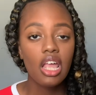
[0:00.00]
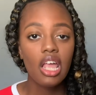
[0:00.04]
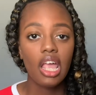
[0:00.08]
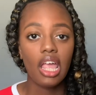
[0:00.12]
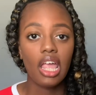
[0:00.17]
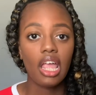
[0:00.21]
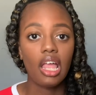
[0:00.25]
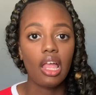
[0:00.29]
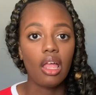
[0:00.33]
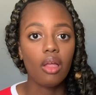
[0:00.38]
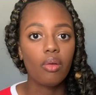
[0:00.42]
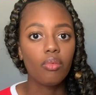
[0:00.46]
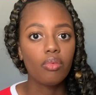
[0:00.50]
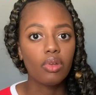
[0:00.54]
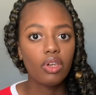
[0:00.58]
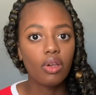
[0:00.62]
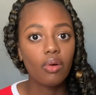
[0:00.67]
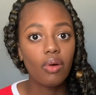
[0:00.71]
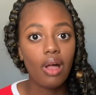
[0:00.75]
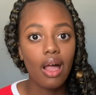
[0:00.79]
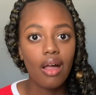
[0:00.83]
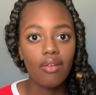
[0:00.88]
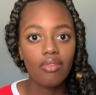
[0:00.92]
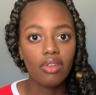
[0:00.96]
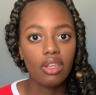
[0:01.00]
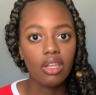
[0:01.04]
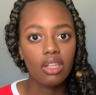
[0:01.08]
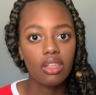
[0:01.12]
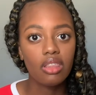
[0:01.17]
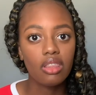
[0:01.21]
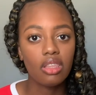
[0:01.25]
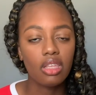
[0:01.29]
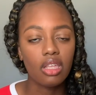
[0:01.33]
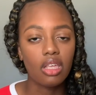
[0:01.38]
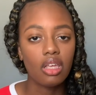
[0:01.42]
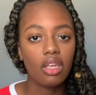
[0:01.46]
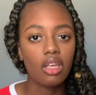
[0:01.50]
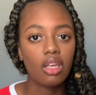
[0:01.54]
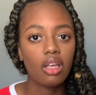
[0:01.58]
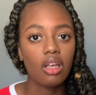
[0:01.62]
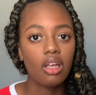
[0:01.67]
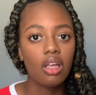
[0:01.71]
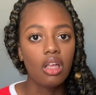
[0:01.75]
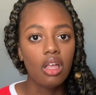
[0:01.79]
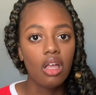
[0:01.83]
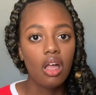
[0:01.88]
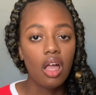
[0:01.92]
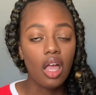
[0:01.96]
and we don't have anything
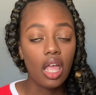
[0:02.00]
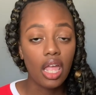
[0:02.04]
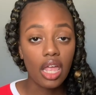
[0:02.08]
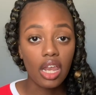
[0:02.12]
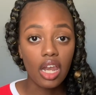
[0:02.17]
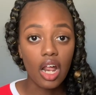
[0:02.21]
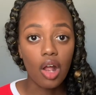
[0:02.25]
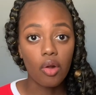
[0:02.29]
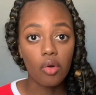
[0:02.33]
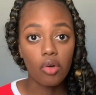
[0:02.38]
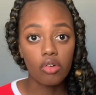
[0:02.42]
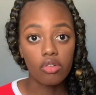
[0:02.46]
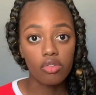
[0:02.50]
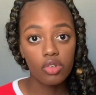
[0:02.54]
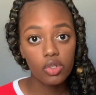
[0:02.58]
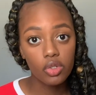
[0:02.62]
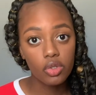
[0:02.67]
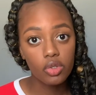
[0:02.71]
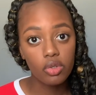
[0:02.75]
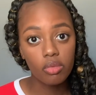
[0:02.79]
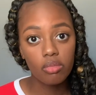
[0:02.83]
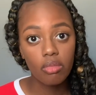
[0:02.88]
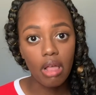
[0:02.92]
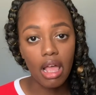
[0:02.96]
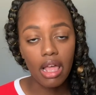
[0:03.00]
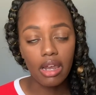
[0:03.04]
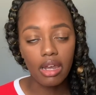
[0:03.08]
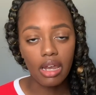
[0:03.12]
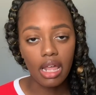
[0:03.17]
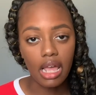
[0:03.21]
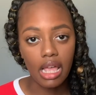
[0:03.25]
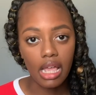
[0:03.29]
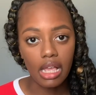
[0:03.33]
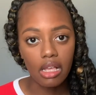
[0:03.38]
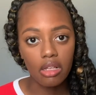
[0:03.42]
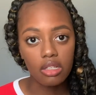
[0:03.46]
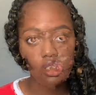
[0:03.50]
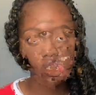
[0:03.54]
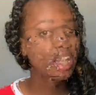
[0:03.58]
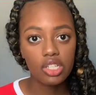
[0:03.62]
in our room at night to